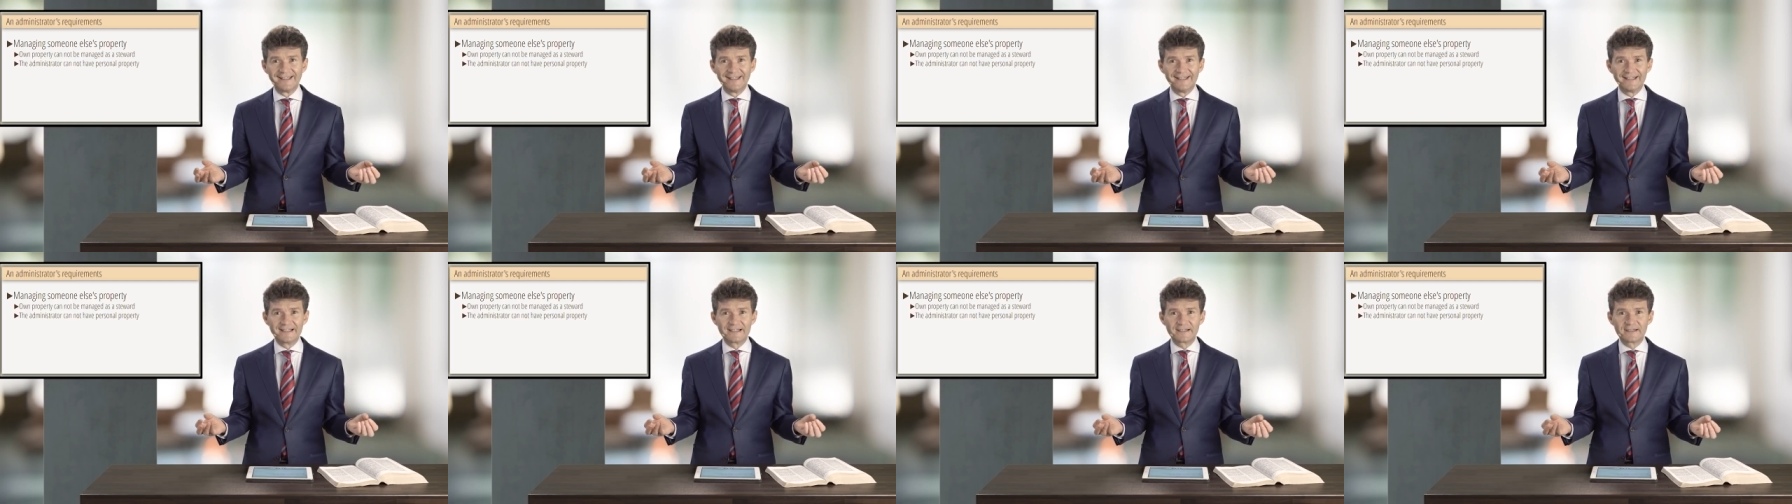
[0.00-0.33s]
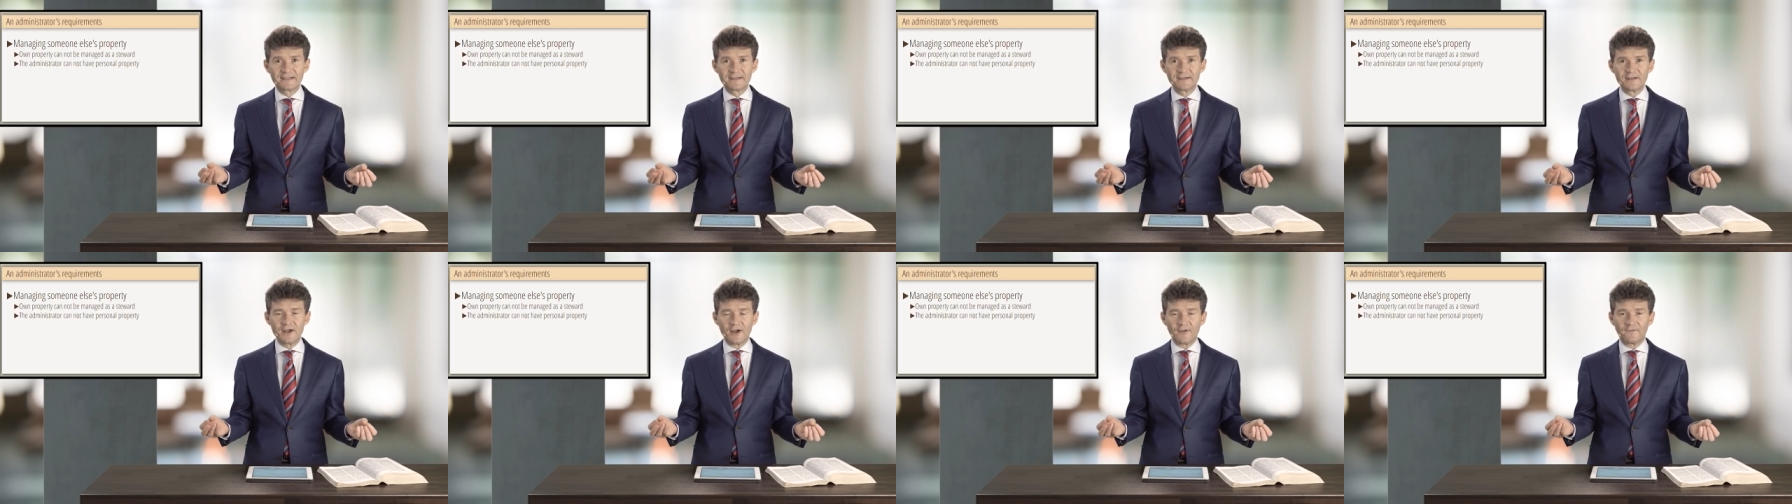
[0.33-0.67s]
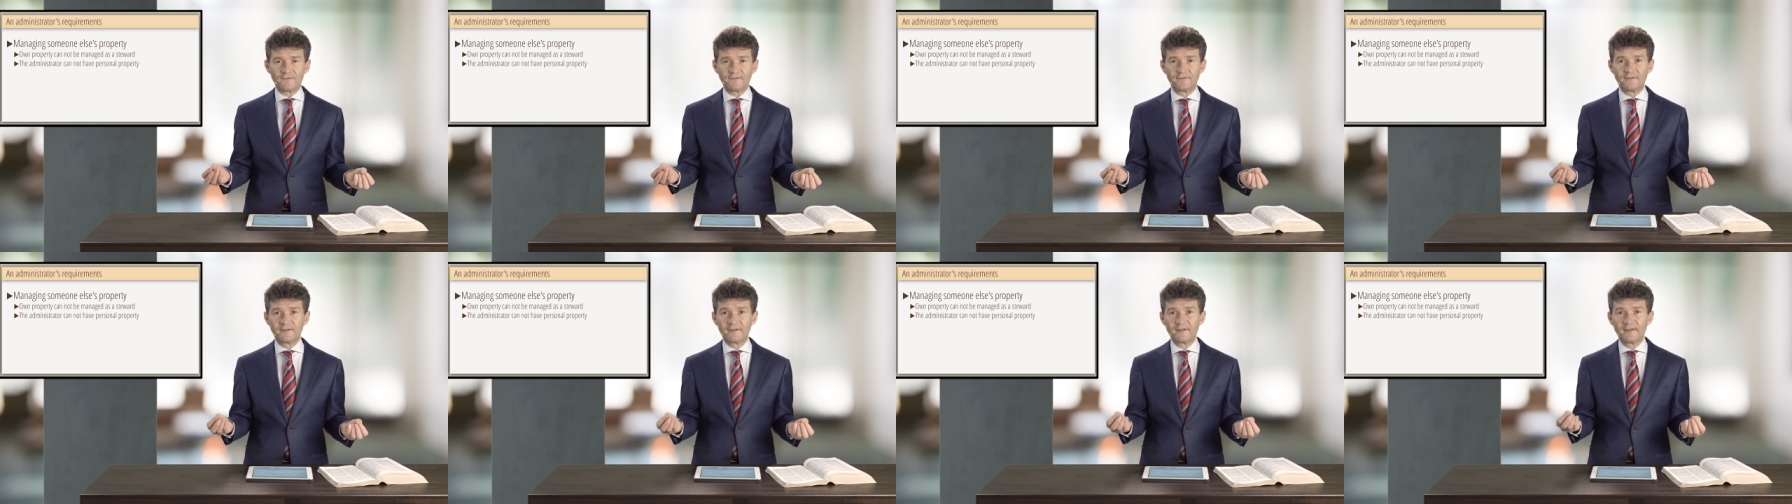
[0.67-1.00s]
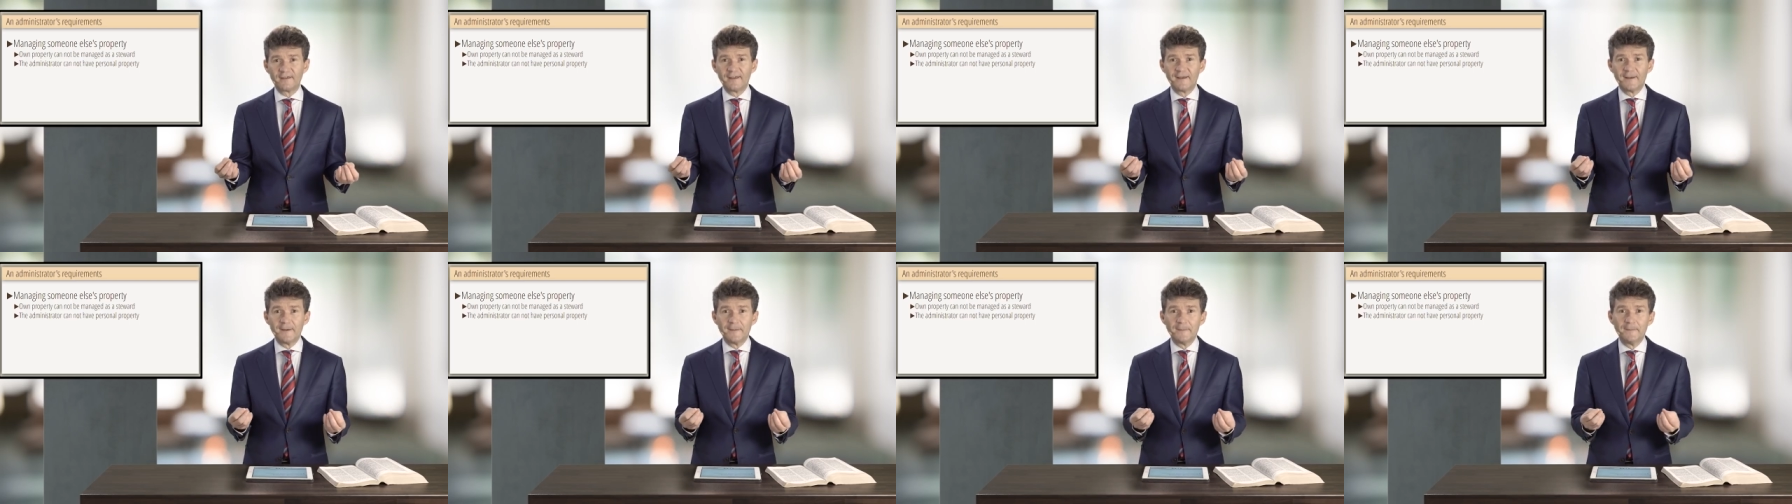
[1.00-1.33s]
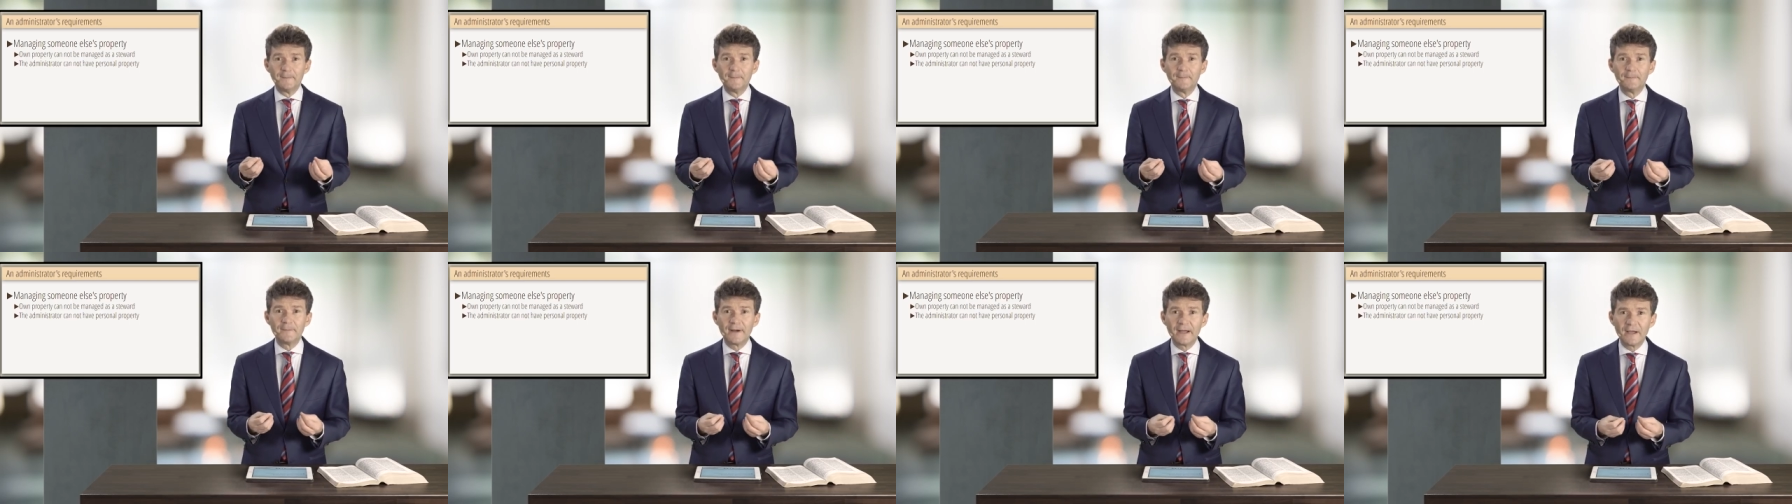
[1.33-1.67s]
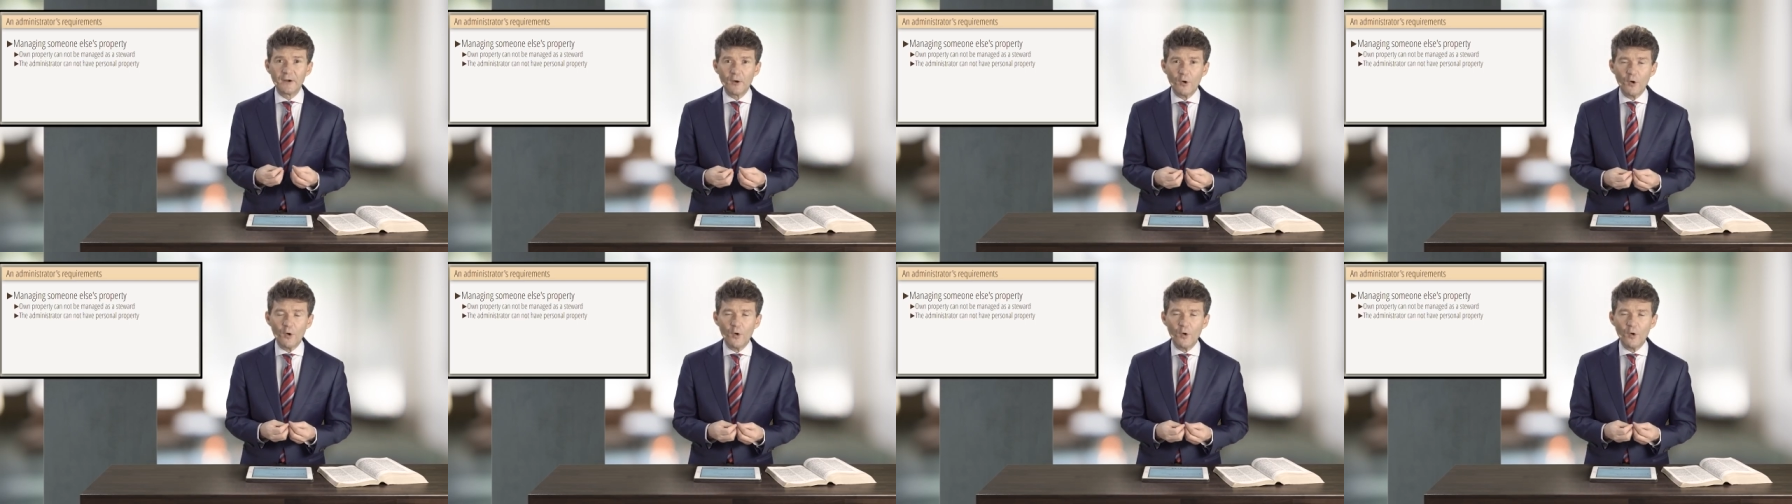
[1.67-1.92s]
it's not my